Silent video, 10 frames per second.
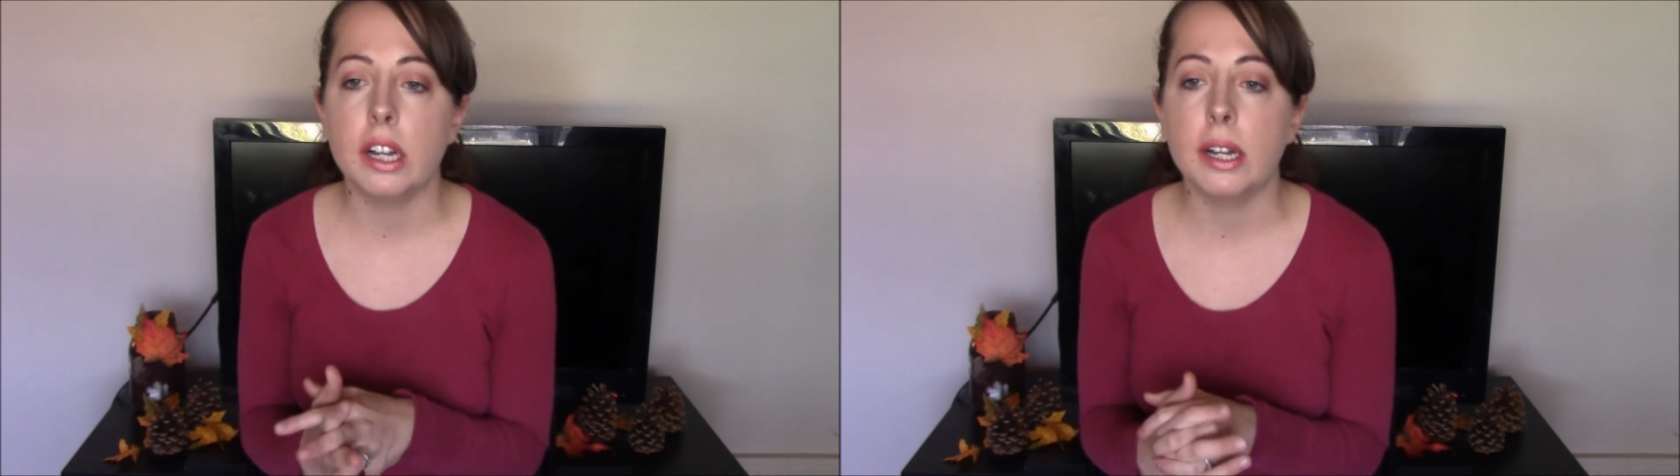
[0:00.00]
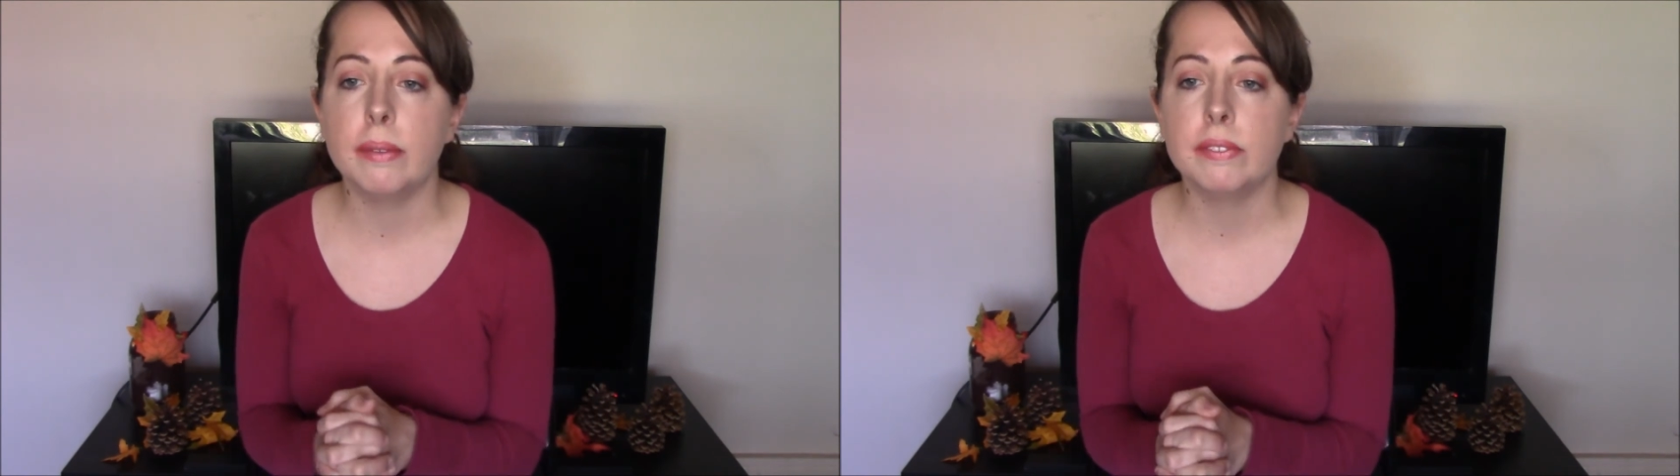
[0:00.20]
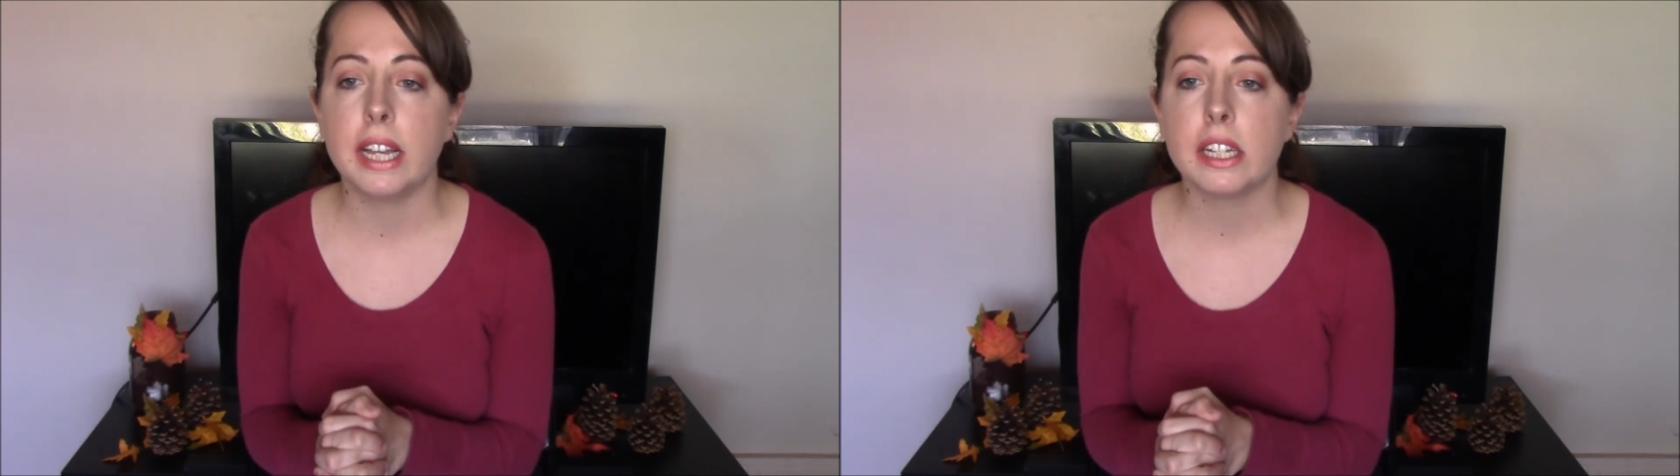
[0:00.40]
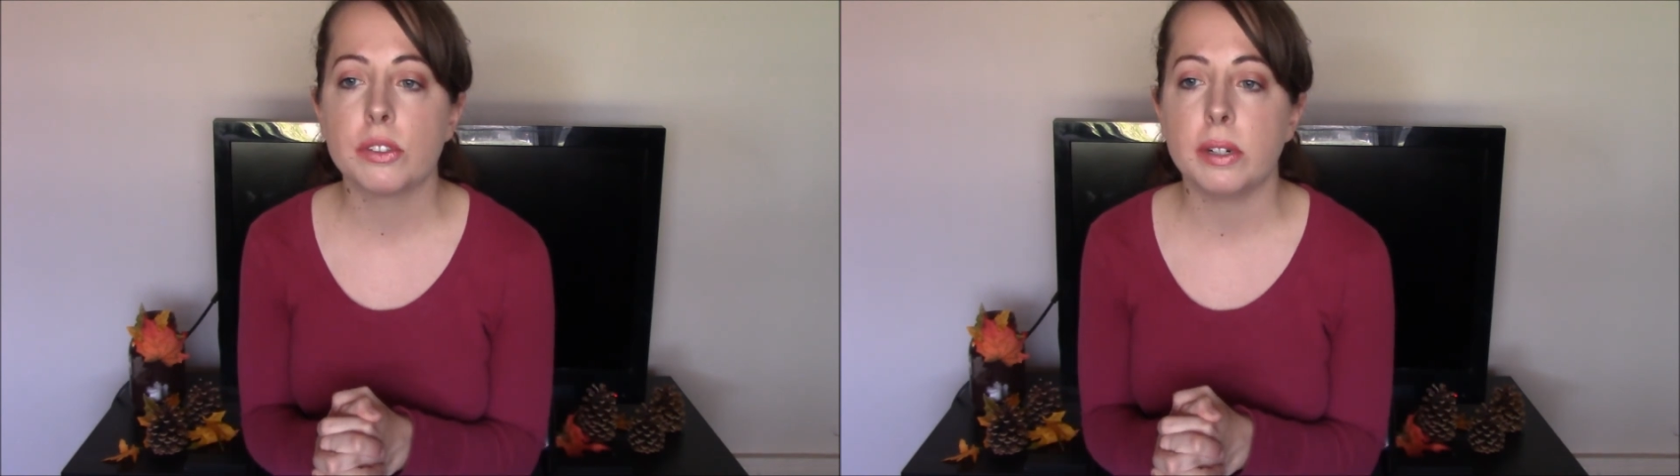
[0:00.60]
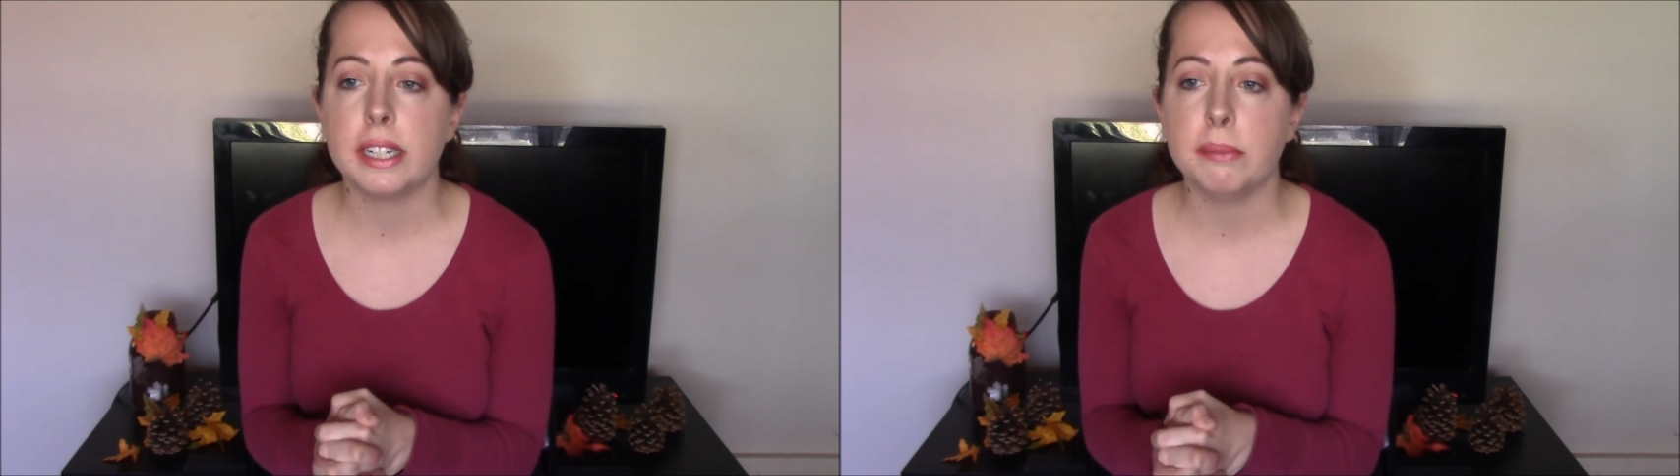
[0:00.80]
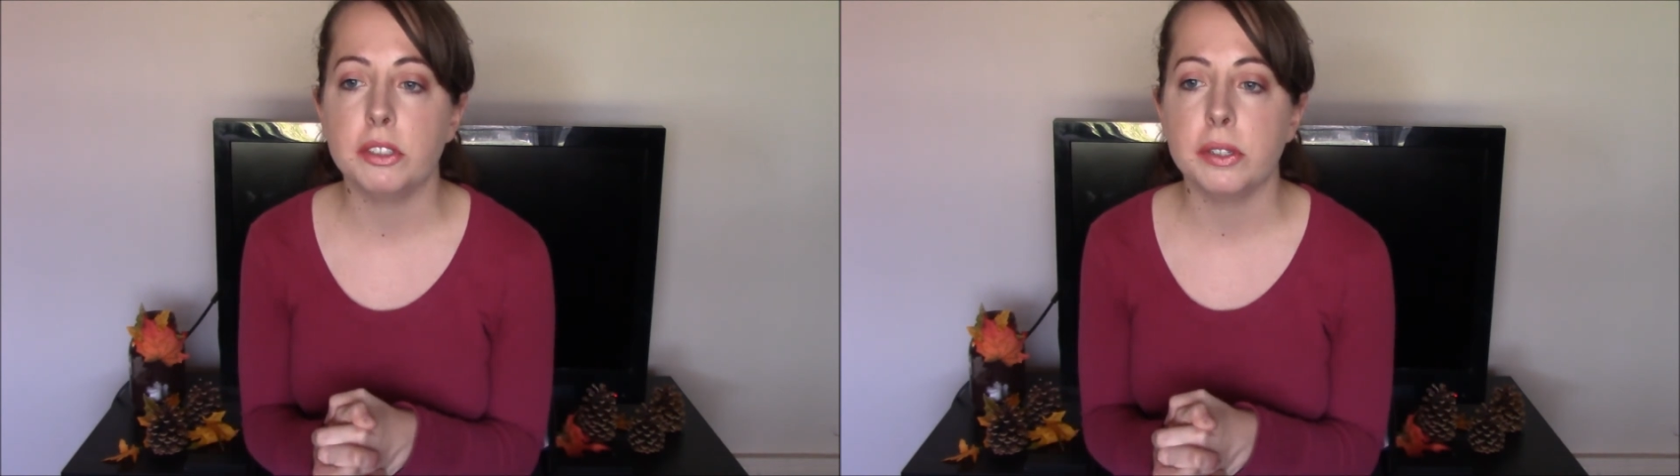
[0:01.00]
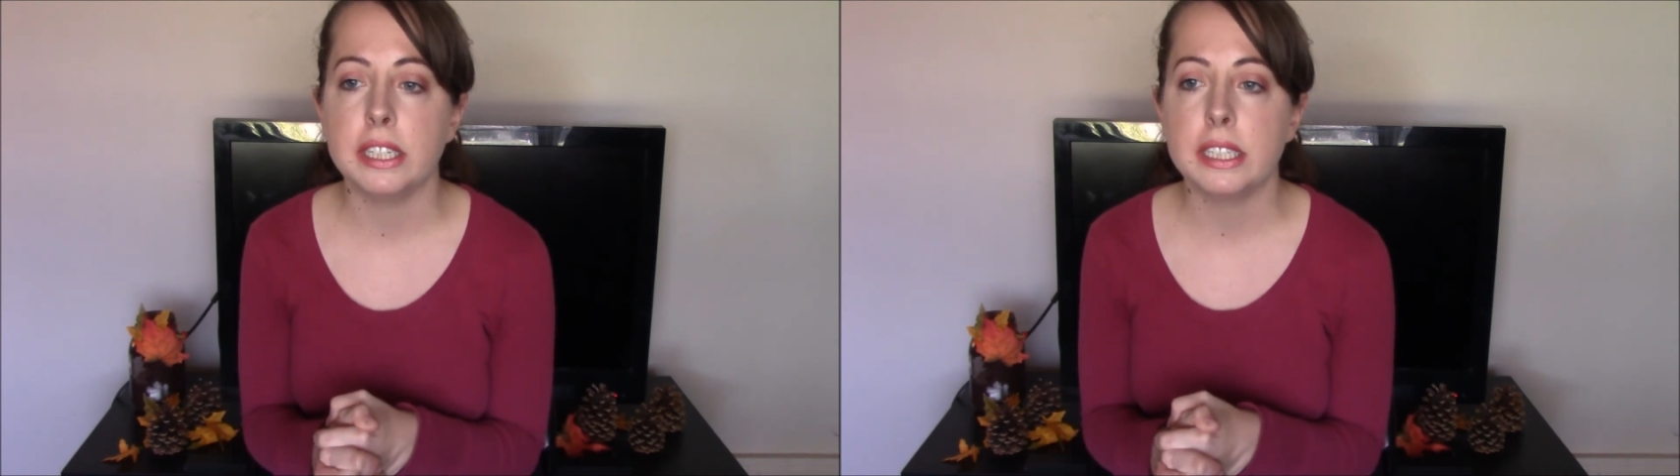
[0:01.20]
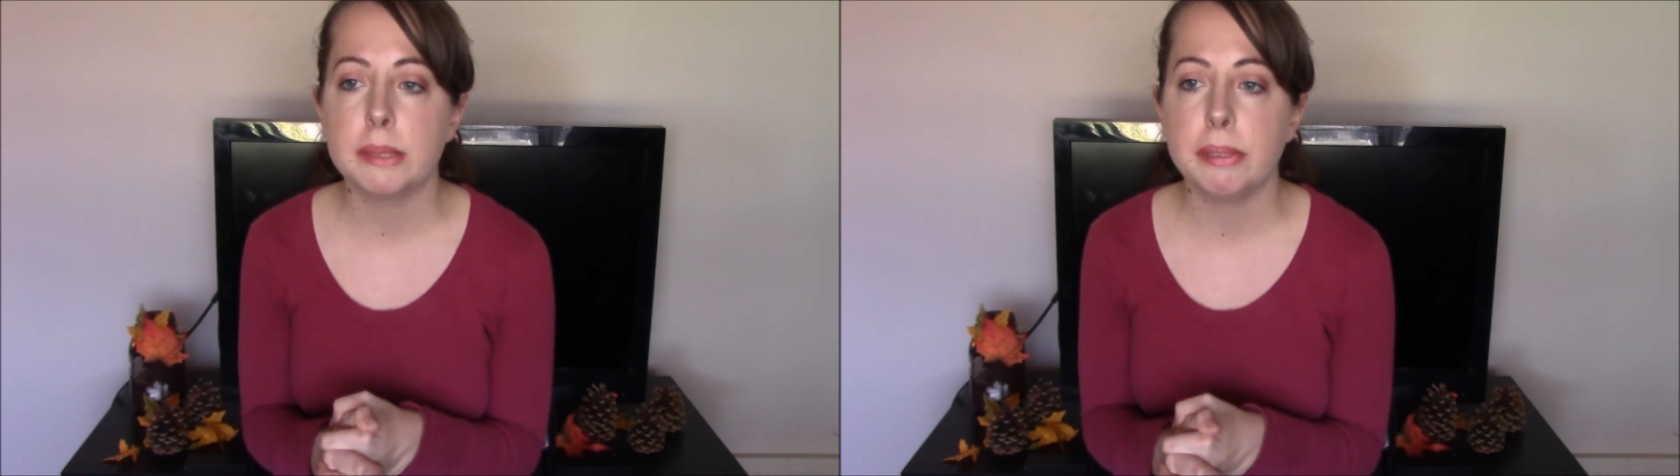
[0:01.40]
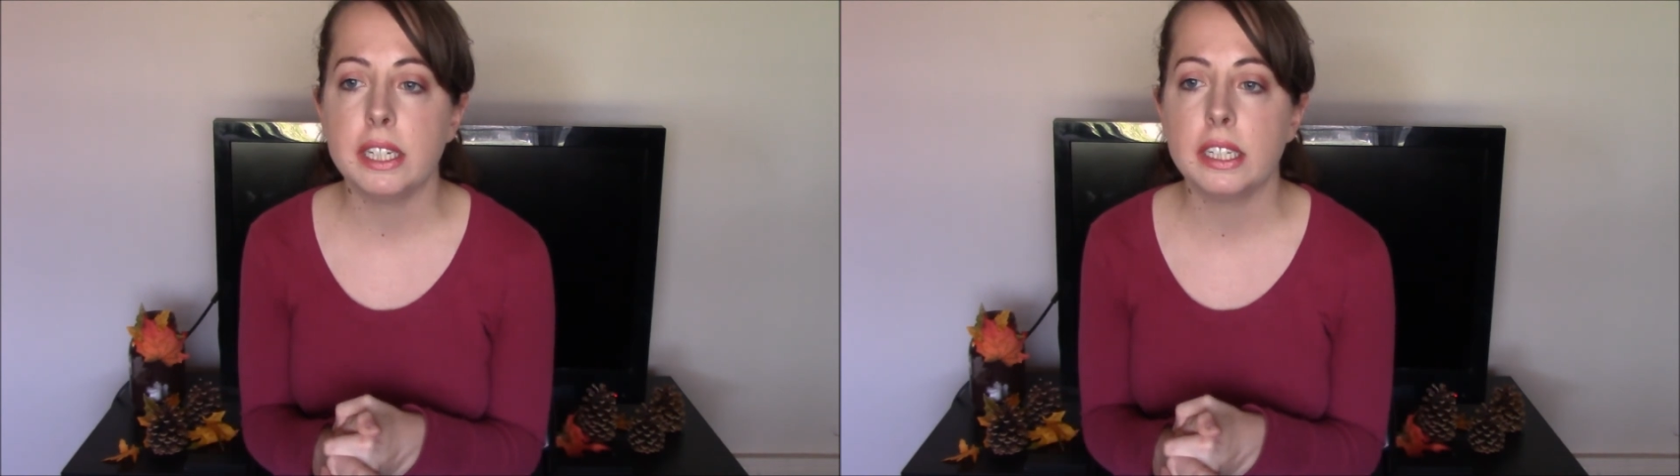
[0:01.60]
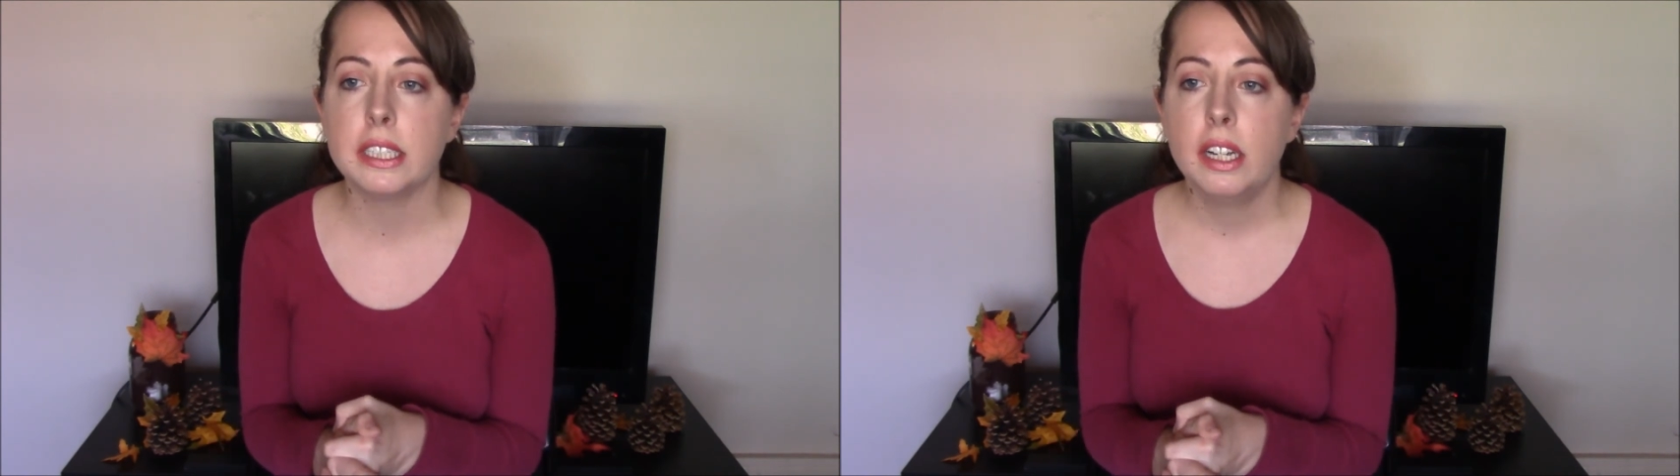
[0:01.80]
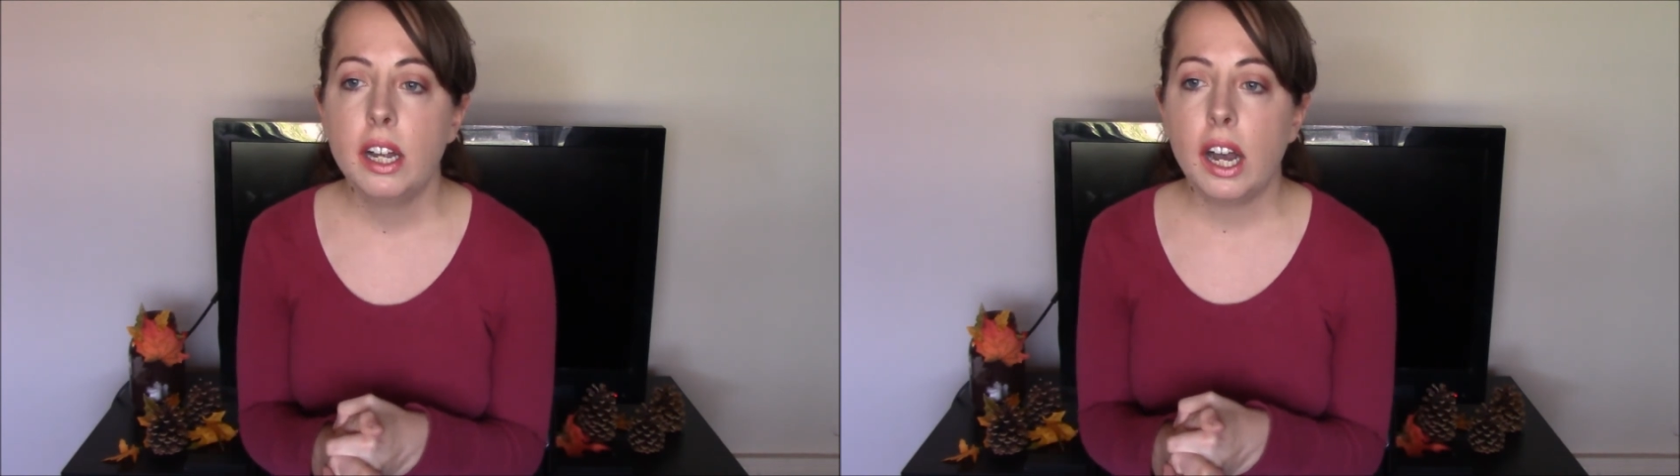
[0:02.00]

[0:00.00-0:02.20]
Um, that's why I'm doing this because